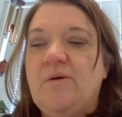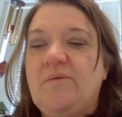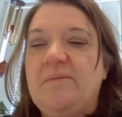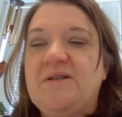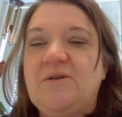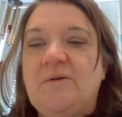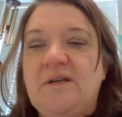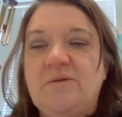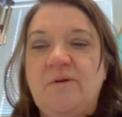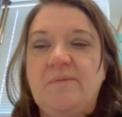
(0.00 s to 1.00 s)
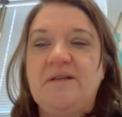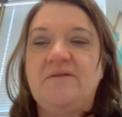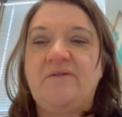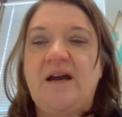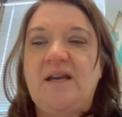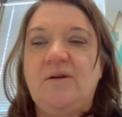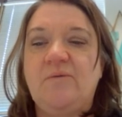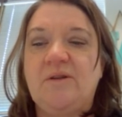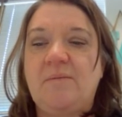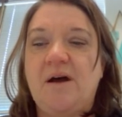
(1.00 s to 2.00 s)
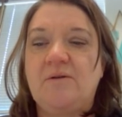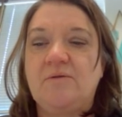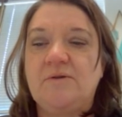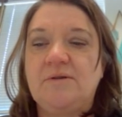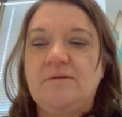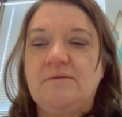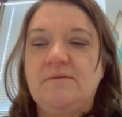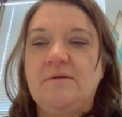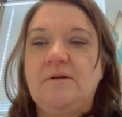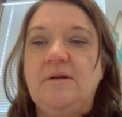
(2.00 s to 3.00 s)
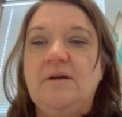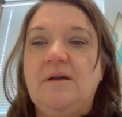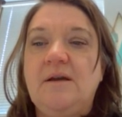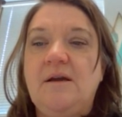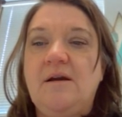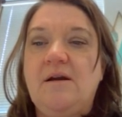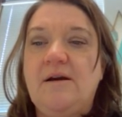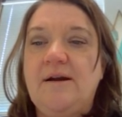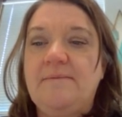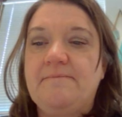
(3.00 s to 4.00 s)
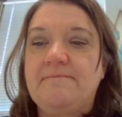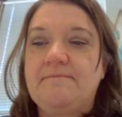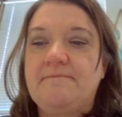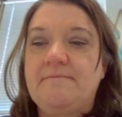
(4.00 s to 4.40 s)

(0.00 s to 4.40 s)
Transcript: So what we've been doing is we've been dividing with models. All right.